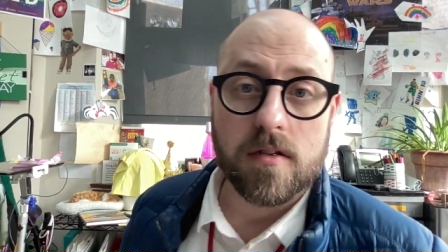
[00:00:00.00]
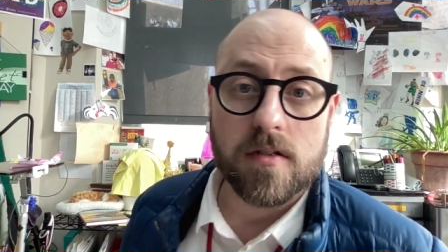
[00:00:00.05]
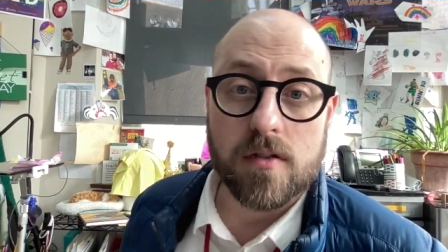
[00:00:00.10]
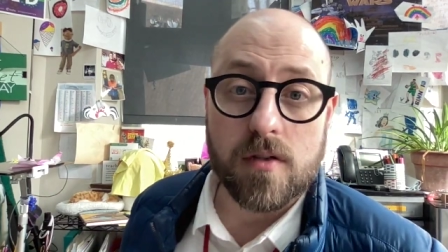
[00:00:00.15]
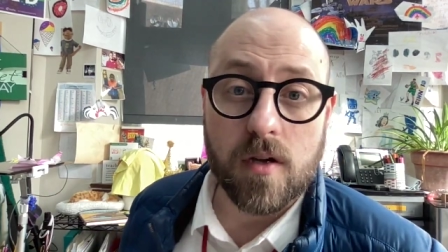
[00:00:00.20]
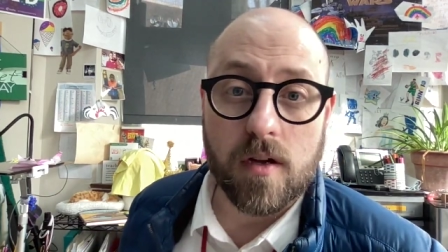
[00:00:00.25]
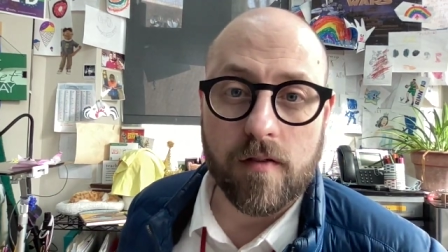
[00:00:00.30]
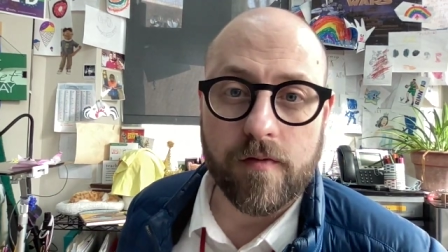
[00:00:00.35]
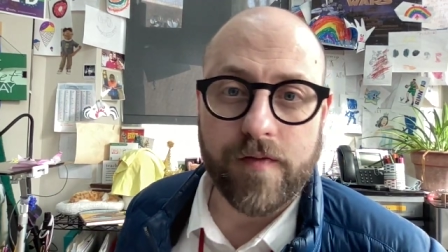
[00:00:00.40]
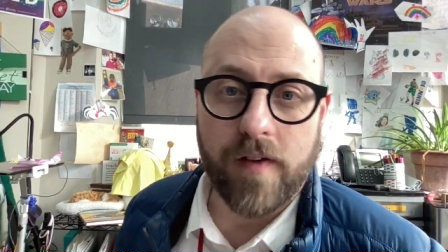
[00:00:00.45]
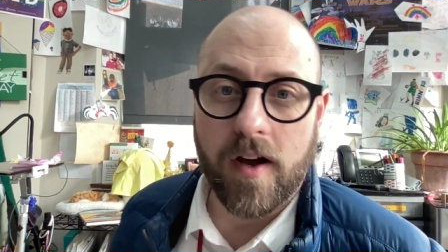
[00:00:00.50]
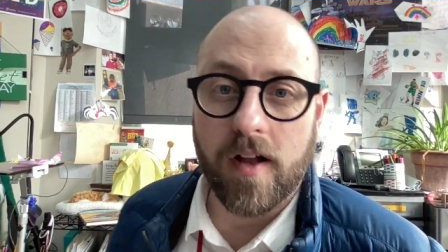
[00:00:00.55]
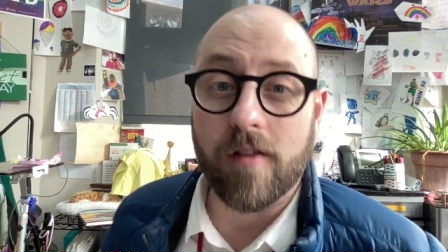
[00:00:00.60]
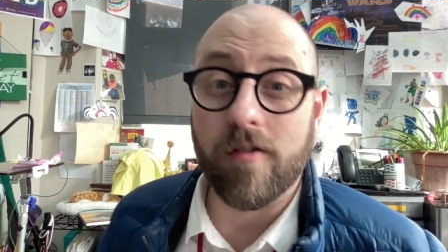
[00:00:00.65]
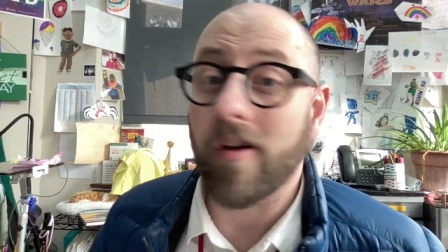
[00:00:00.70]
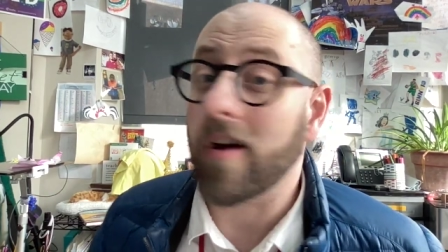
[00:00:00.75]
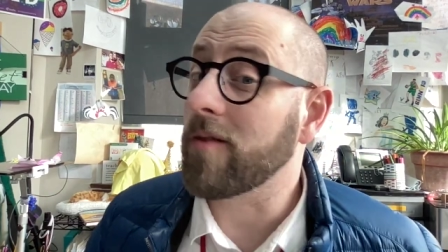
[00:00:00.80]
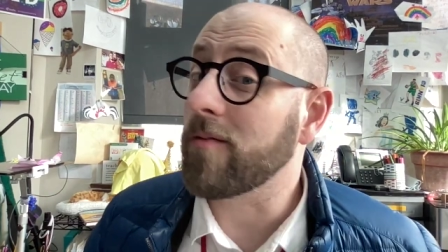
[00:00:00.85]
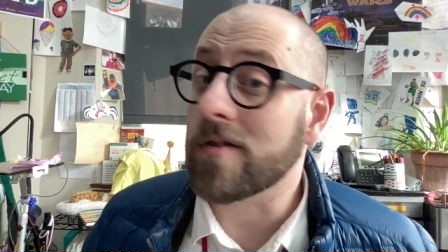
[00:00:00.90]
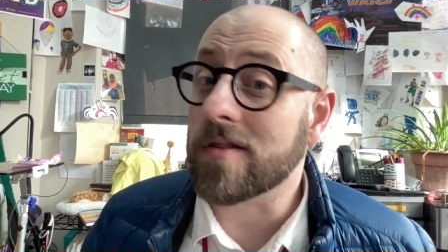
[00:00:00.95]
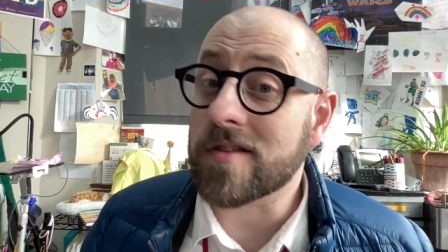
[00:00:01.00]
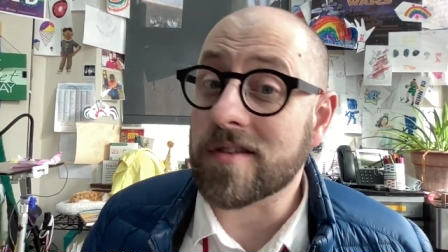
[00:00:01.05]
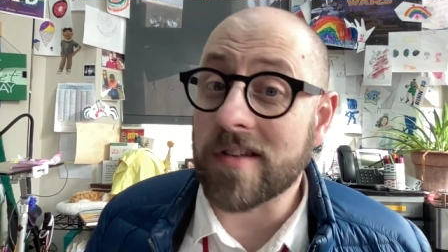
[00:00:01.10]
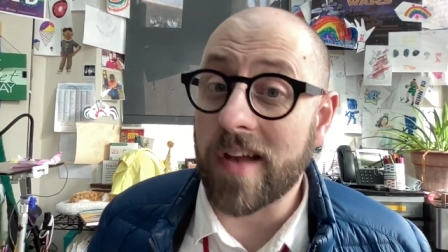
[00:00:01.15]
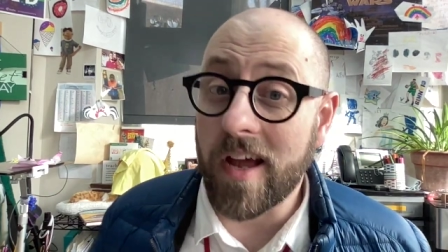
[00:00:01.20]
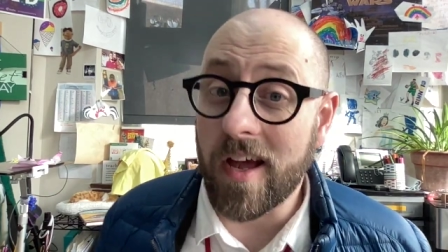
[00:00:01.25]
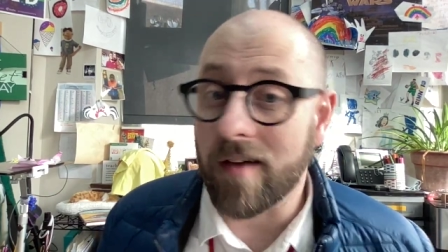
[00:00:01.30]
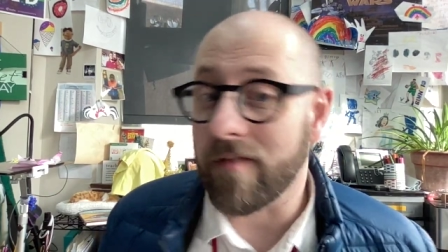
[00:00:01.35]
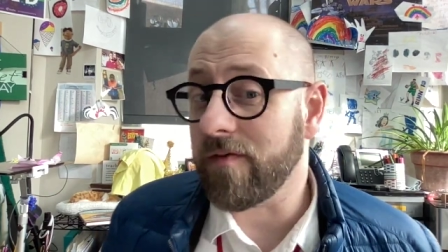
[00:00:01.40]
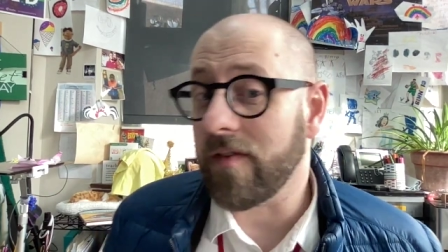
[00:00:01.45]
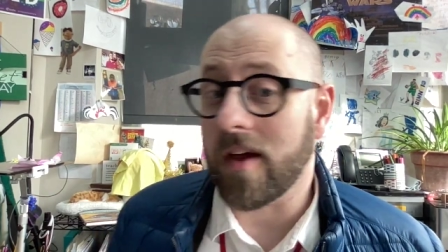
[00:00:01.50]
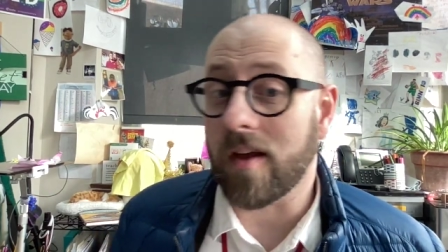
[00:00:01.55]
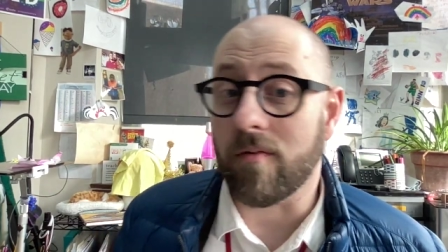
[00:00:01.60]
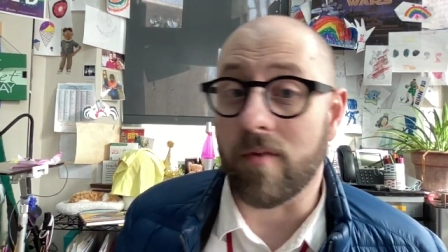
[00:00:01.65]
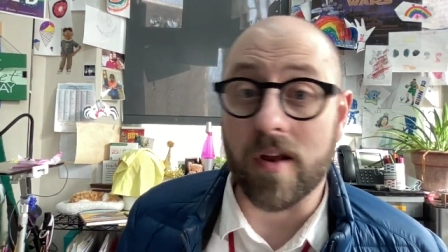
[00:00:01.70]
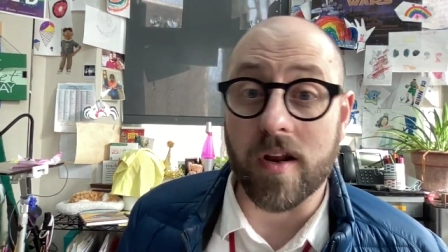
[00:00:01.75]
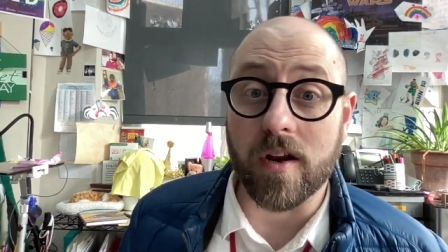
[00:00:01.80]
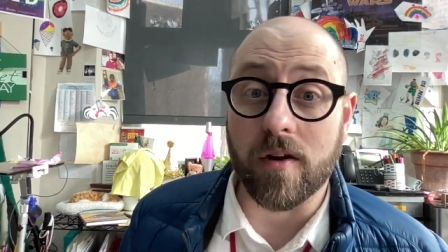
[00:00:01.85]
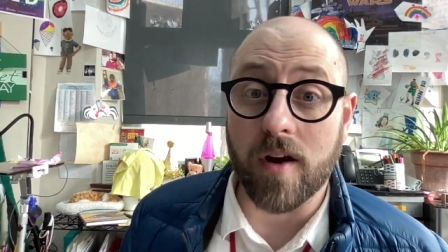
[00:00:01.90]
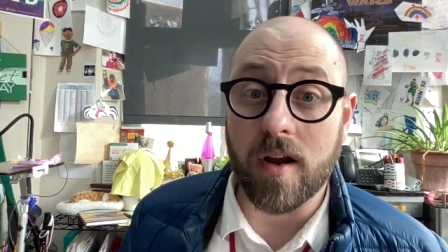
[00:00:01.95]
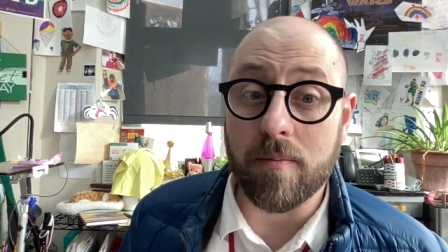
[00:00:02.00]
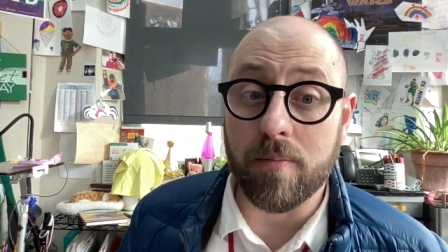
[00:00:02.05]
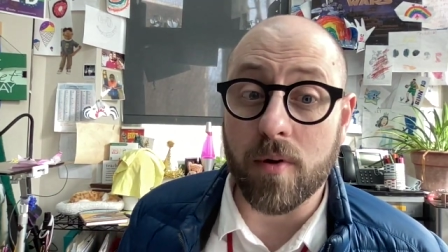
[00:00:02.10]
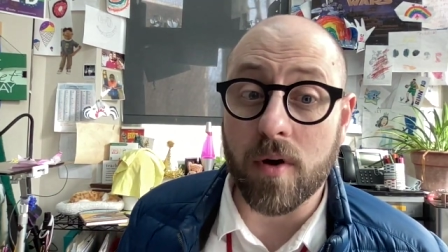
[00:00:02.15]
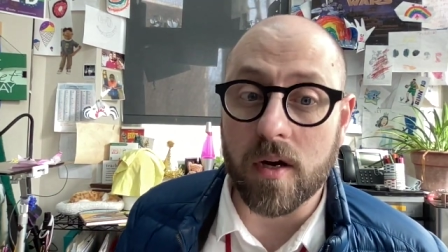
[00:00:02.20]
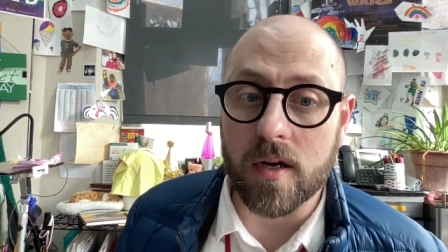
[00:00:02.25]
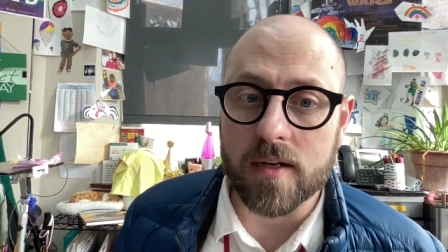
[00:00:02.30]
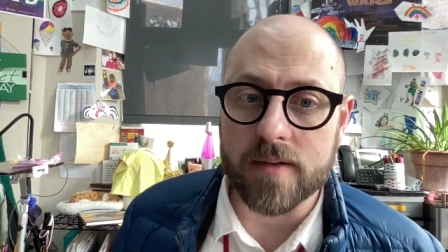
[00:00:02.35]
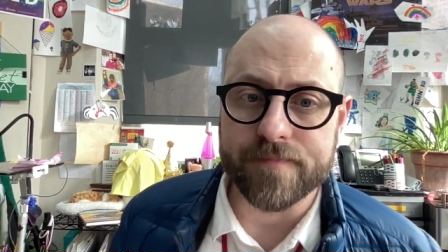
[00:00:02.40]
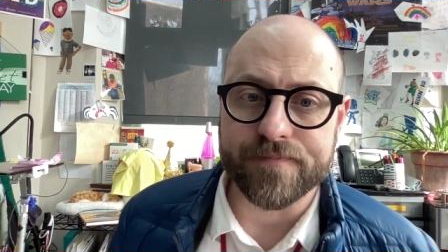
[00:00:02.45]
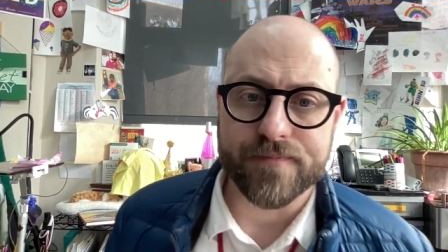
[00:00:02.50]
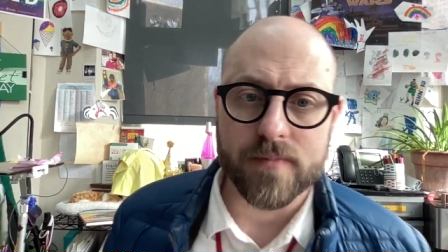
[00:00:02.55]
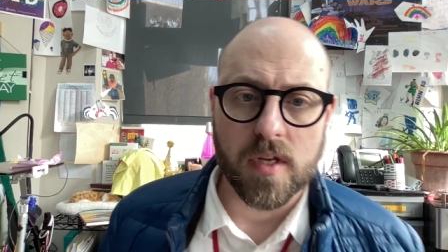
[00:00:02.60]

so you can follow along with staff and read a great book.